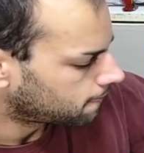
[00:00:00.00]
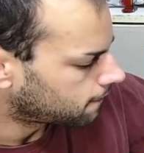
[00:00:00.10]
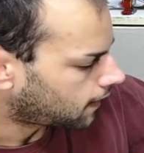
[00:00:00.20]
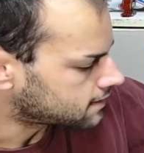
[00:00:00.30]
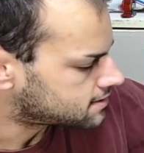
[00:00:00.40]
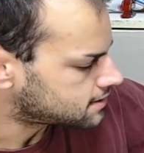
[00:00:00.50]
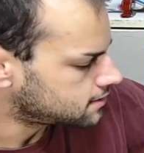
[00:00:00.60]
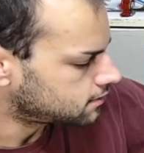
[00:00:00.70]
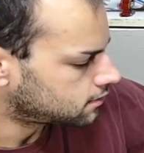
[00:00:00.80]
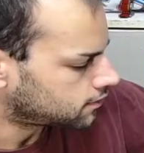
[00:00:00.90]
I've
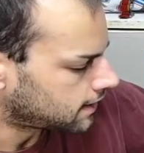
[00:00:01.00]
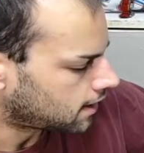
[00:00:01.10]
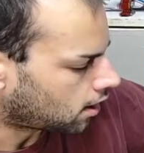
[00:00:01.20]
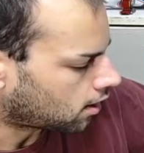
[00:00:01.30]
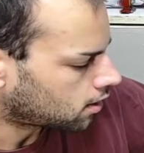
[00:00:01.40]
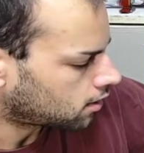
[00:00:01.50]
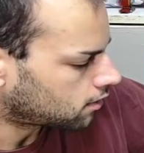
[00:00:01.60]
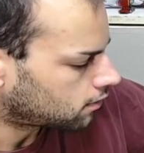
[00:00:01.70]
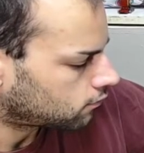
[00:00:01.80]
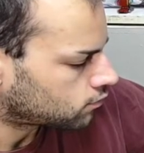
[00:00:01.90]
seen they are
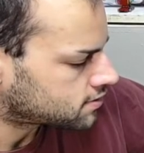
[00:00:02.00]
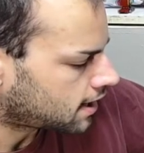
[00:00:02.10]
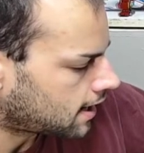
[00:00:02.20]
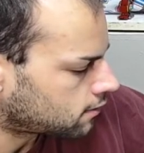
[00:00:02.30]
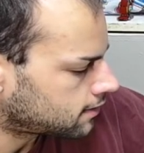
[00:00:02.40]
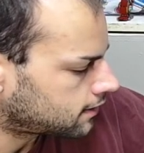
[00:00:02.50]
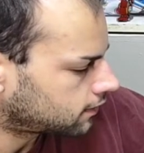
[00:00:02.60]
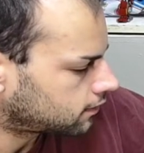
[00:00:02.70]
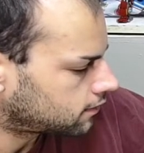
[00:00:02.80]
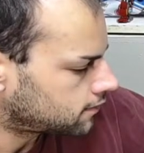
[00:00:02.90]

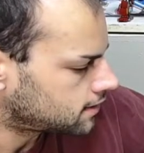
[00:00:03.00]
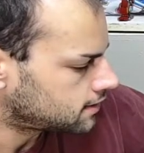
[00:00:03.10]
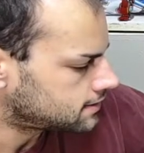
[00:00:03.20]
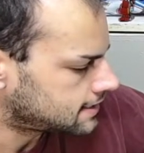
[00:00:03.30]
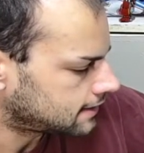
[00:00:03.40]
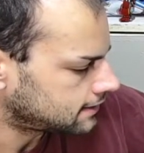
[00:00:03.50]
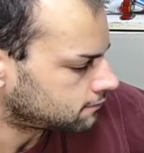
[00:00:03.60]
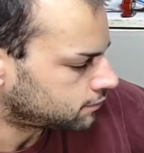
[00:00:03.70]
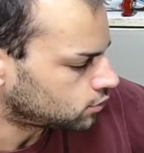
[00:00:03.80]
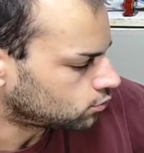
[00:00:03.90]
retiring the Daily
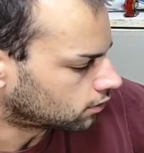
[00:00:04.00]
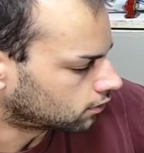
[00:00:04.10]
Bugle